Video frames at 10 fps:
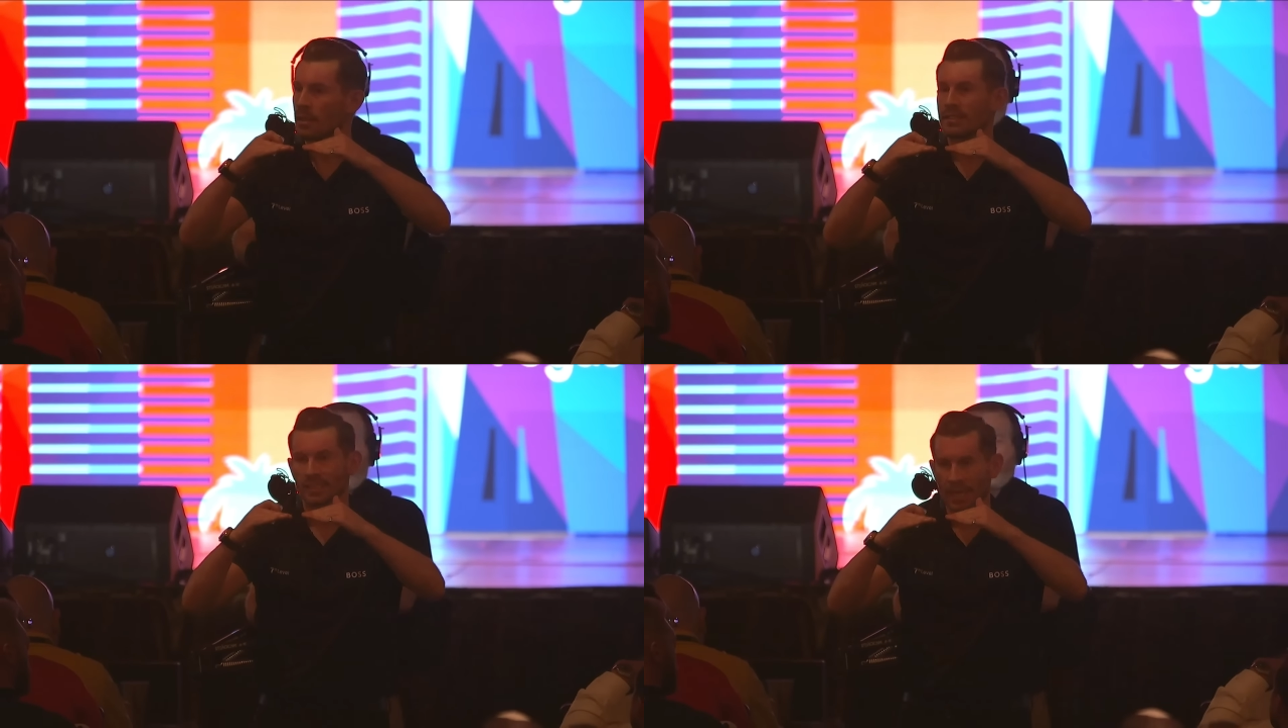
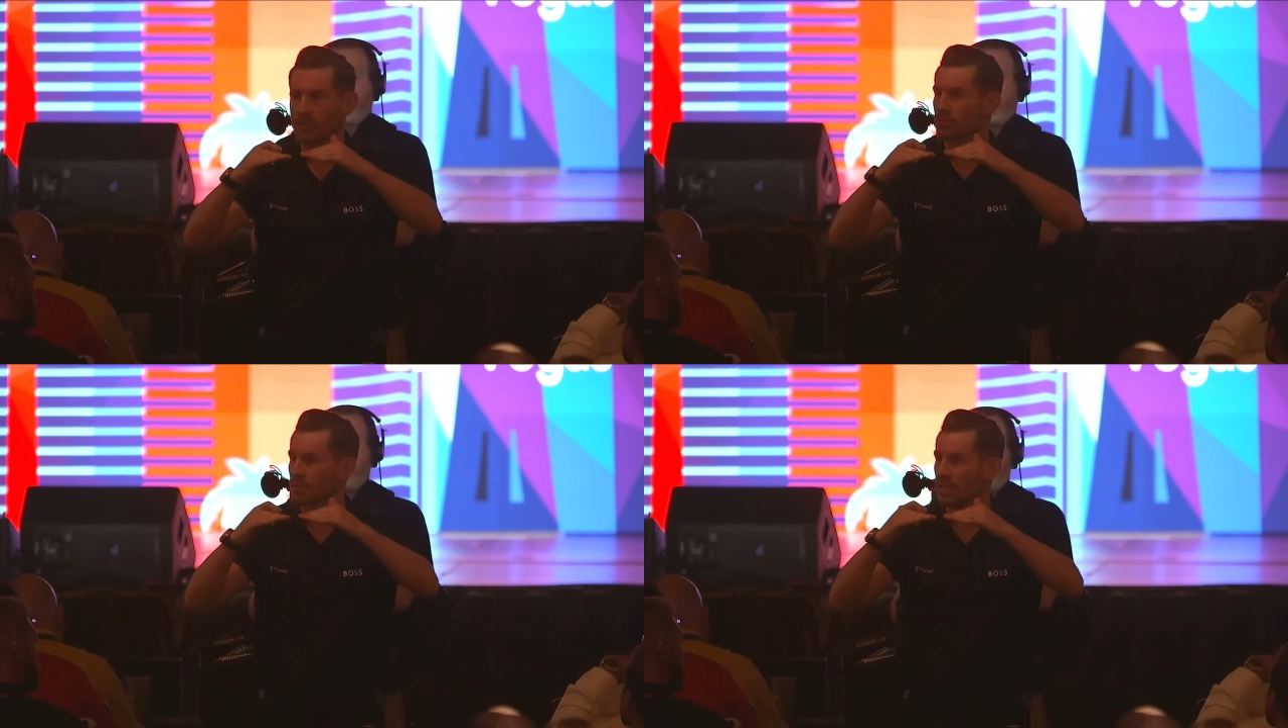
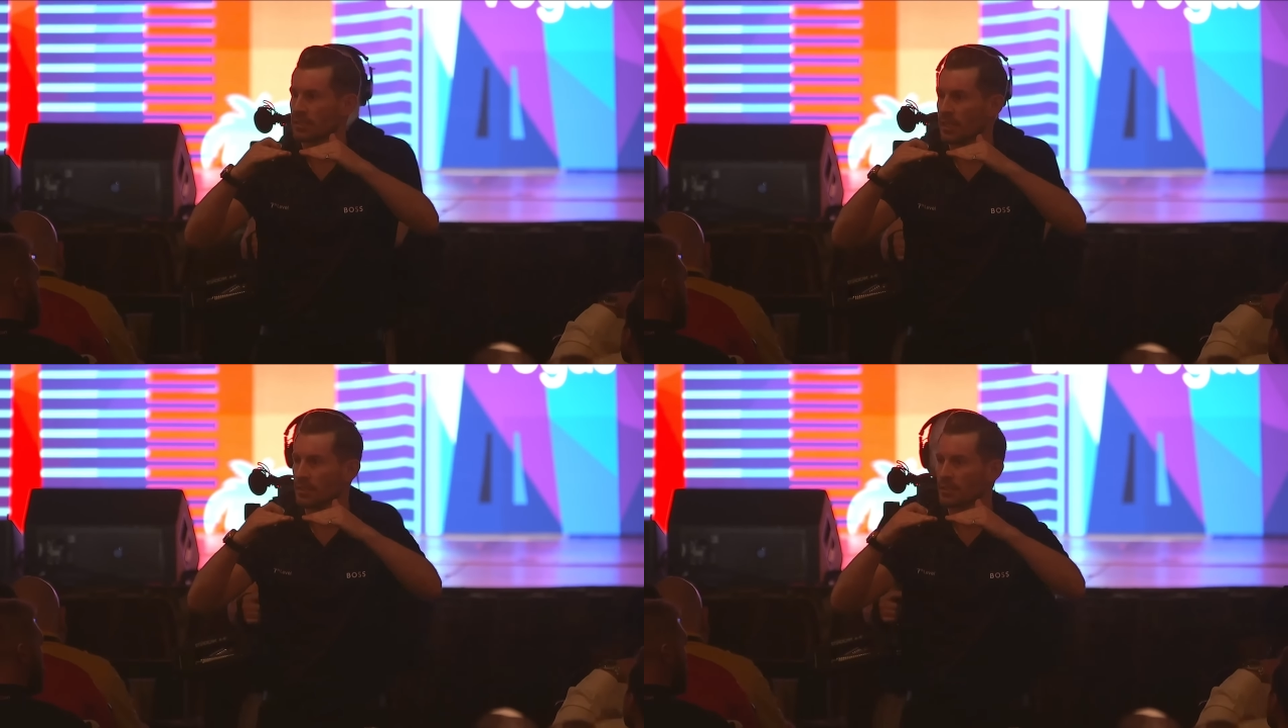sales
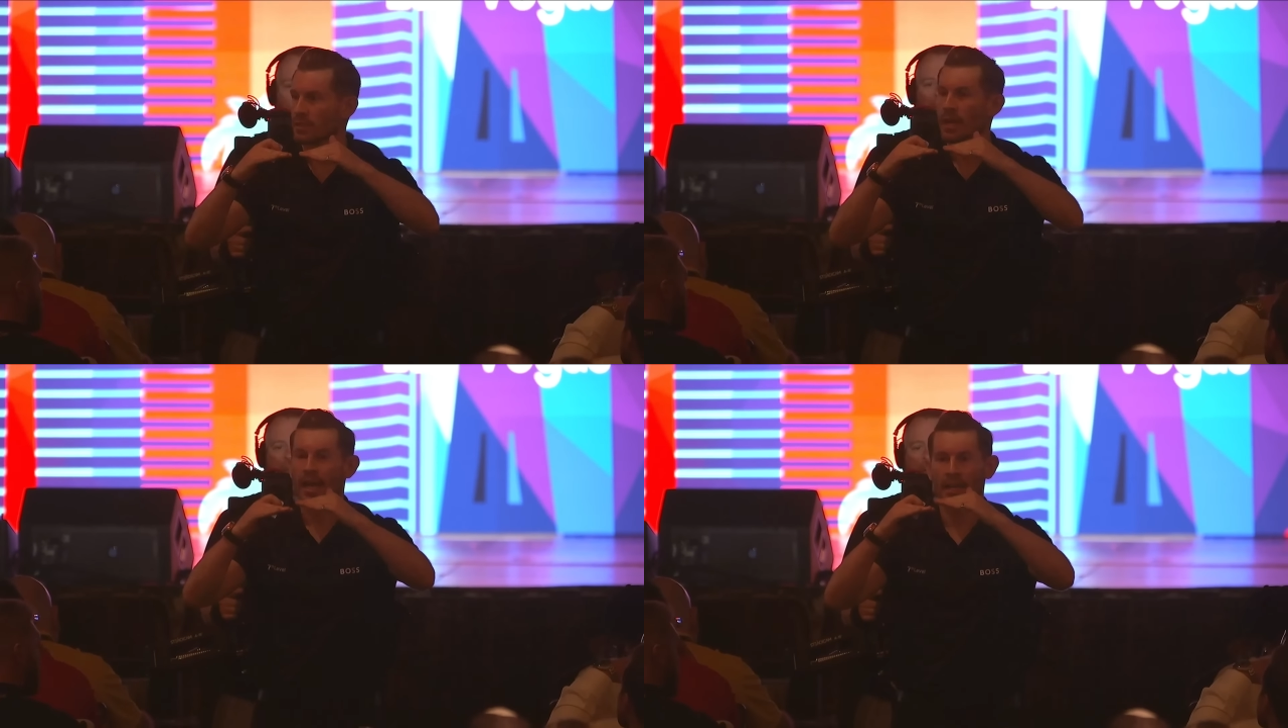resistance,
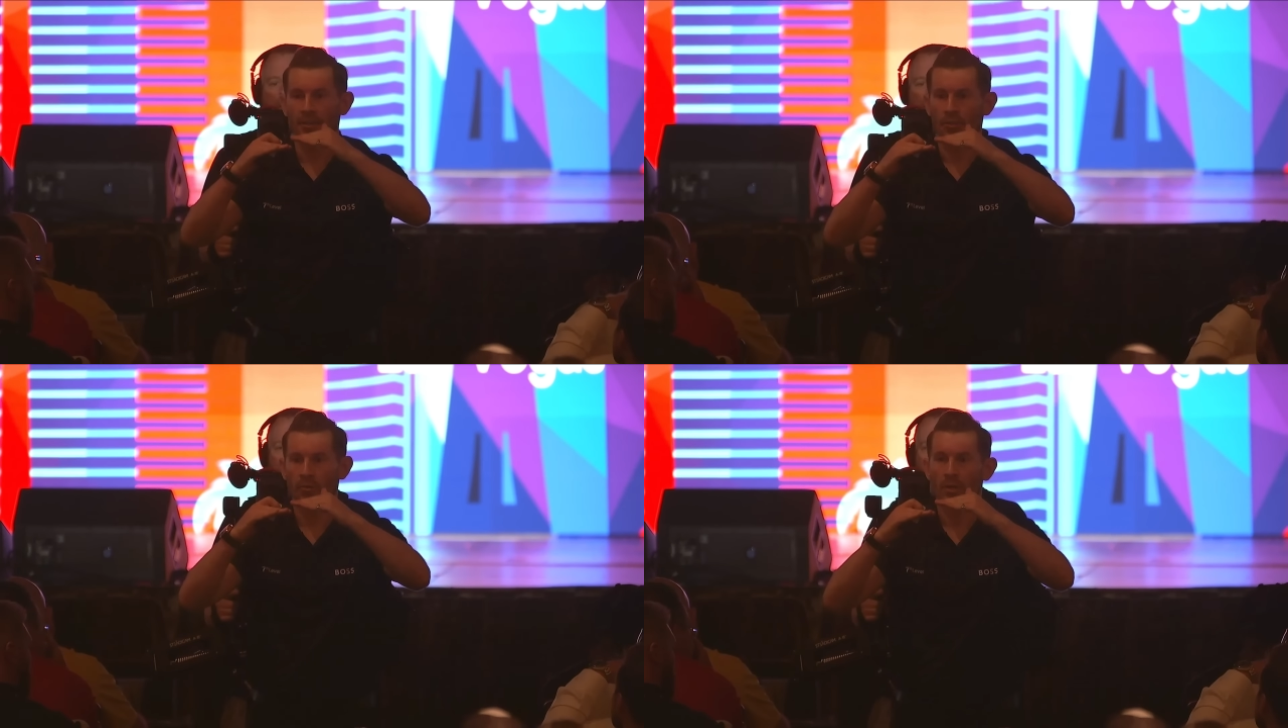and
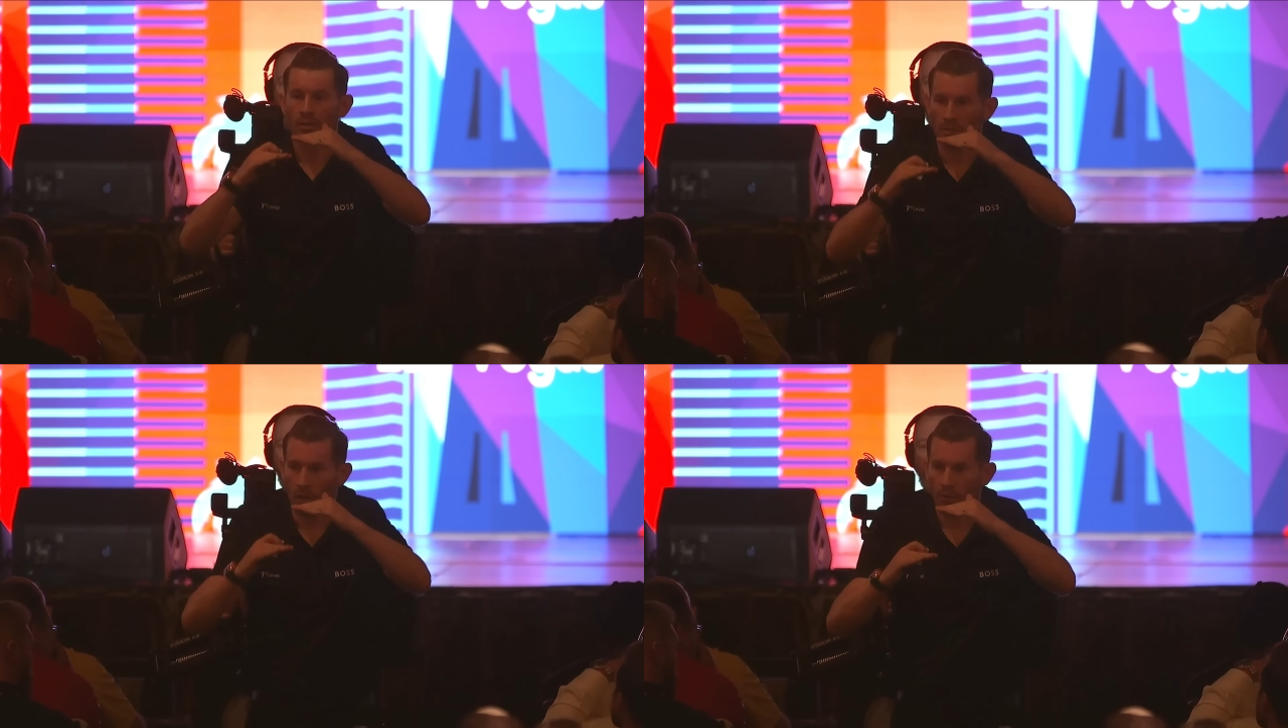you
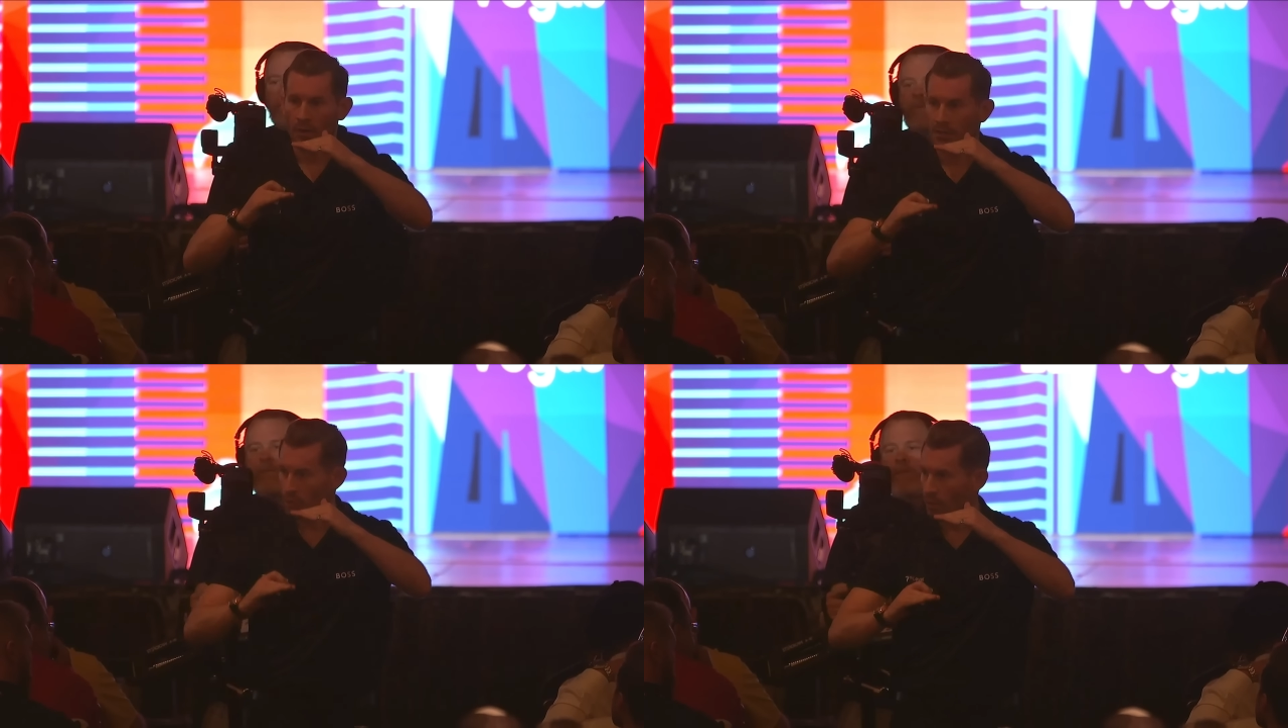
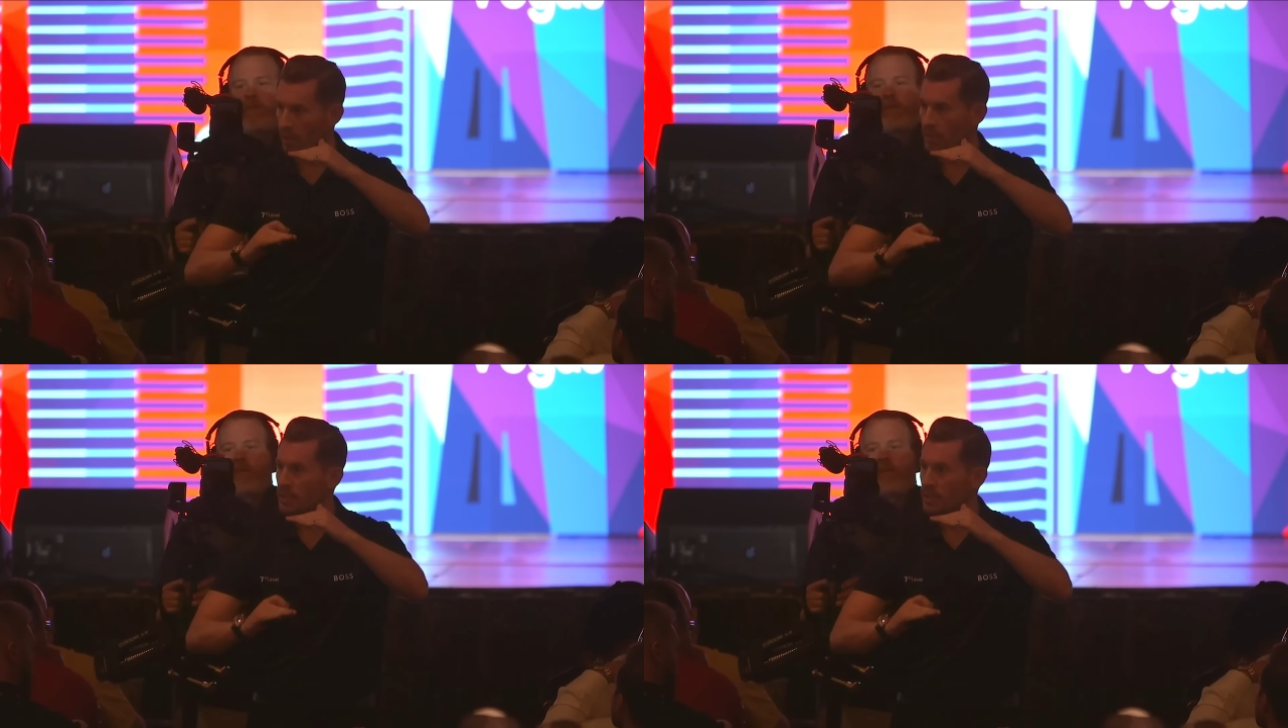lowered your